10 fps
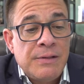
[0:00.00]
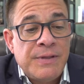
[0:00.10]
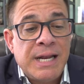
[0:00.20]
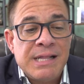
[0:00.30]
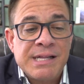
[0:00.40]

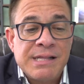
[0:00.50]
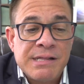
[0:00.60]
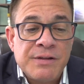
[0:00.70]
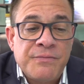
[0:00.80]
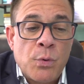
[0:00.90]
That has
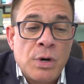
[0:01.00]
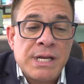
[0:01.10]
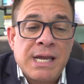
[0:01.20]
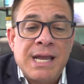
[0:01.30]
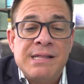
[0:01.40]
existed for
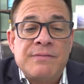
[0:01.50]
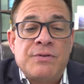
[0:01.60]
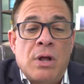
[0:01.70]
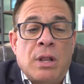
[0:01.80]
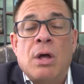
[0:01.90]
decades, if
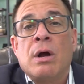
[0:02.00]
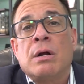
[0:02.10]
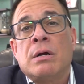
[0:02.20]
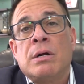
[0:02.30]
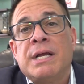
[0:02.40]
not
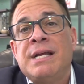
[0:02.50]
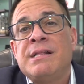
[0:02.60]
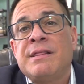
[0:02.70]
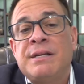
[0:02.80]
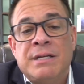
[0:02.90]
longer,
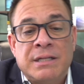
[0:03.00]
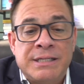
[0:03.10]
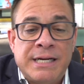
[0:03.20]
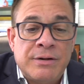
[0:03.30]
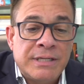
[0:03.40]
is the
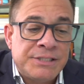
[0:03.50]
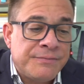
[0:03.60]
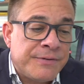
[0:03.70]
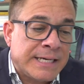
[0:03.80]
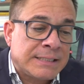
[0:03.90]
deleterious
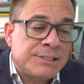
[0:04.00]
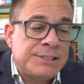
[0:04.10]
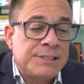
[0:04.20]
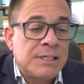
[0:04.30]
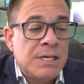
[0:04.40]

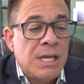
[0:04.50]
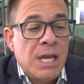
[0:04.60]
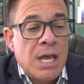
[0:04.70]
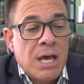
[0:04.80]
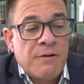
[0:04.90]
effects
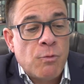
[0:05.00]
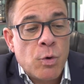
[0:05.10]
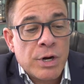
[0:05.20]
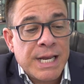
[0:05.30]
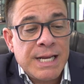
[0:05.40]
of
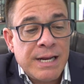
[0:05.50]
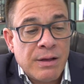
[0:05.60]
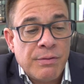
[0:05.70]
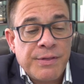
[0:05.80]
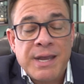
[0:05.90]
working in
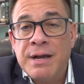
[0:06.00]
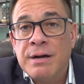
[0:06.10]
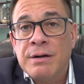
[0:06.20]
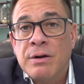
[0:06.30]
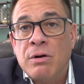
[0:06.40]

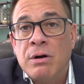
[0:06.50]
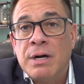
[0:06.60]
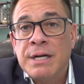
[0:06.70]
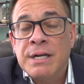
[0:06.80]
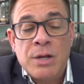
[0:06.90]
healthcare
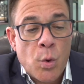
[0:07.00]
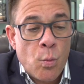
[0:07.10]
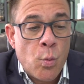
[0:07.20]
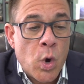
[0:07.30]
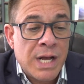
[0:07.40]
on
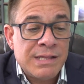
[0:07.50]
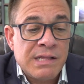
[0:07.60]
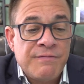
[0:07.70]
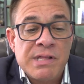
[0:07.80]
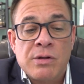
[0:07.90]

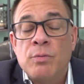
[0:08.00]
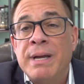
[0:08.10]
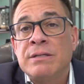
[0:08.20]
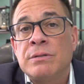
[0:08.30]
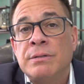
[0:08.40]
one's physical,
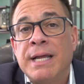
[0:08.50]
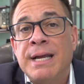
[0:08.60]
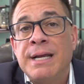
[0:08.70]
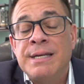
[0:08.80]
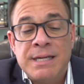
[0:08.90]
mental,
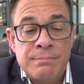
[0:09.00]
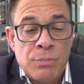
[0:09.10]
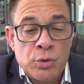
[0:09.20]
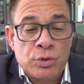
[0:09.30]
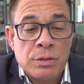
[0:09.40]
and
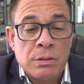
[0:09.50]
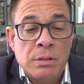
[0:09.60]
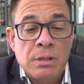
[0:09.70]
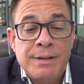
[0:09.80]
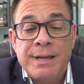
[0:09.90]

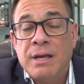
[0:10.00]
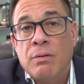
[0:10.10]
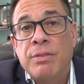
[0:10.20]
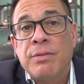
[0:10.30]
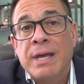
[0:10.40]
emotional
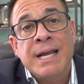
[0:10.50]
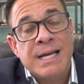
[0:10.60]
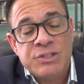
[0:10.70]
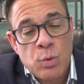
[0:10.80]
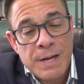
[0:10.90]
health. And
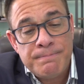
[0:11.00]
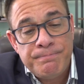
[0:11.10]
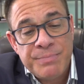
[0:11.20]
guess what?